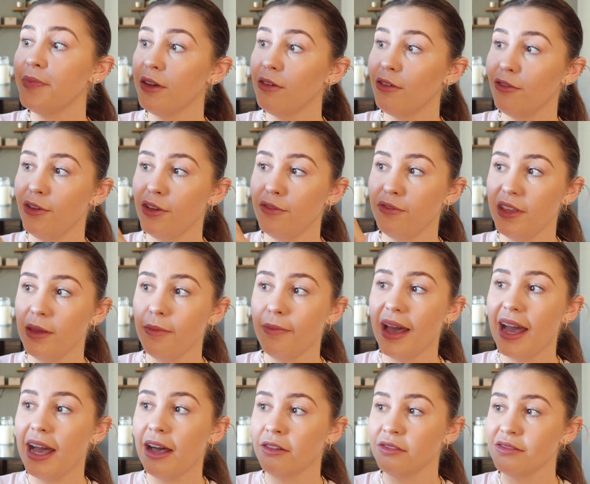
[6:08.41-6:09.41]
They were
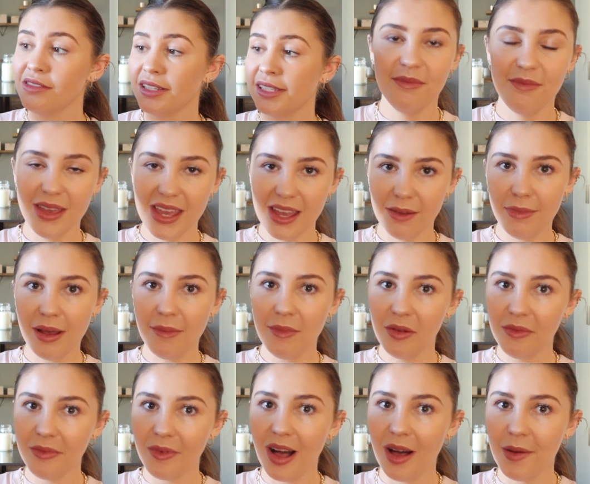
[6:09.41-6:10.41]
£15. Me and my
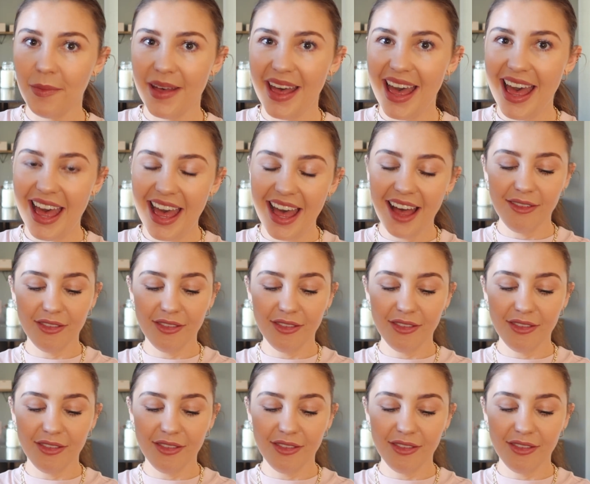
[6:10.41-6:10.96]
mum got a pair.